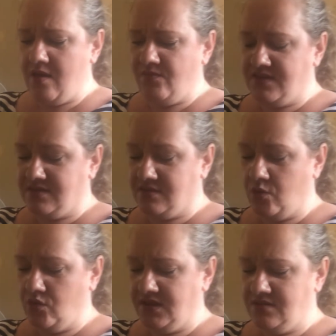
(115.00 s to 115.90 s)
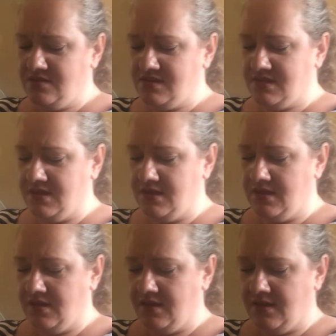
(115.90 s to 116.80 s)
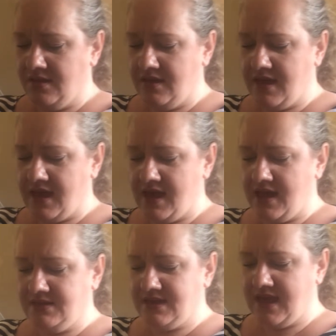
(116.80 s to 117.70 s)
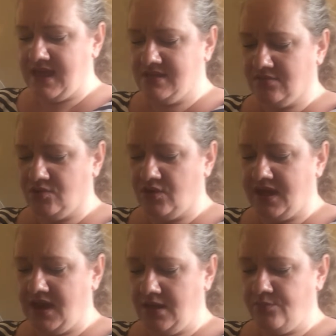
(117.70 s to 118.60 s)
This is Hoogan's, and it is an organic